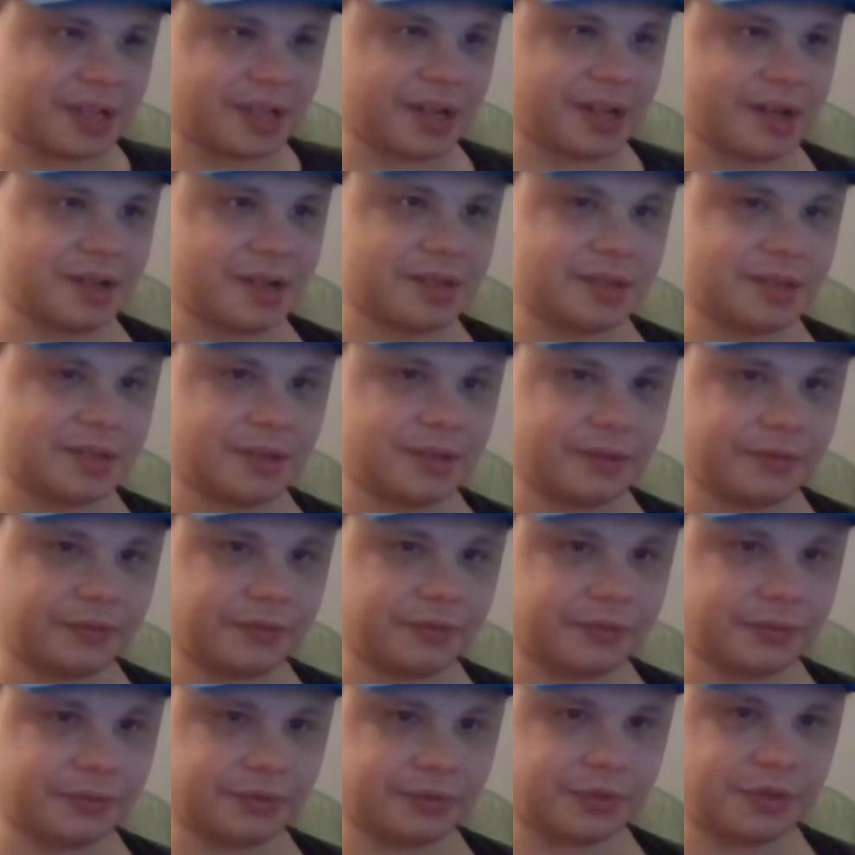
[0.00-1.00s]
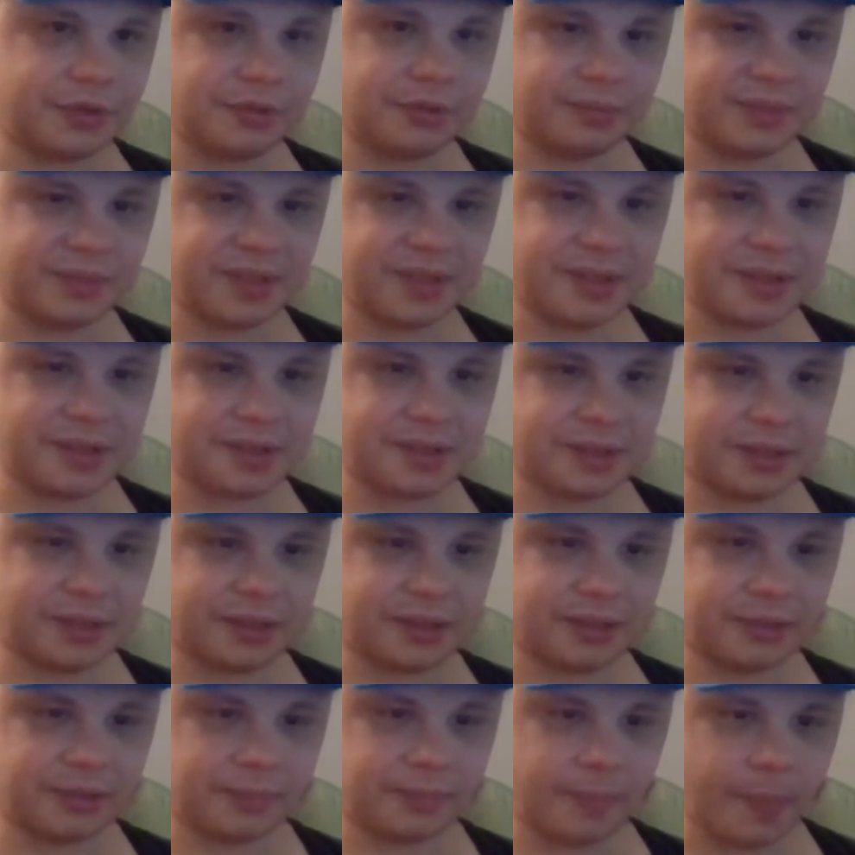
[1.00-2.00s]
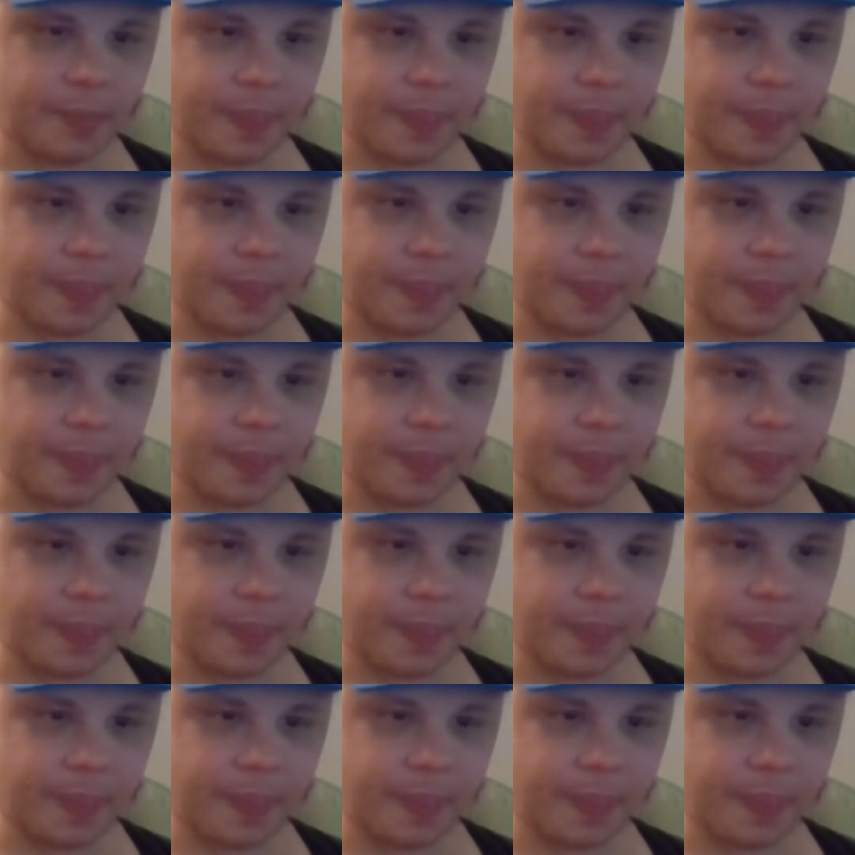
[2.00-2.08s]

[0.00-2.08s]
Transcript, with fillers: kinds of humans uh,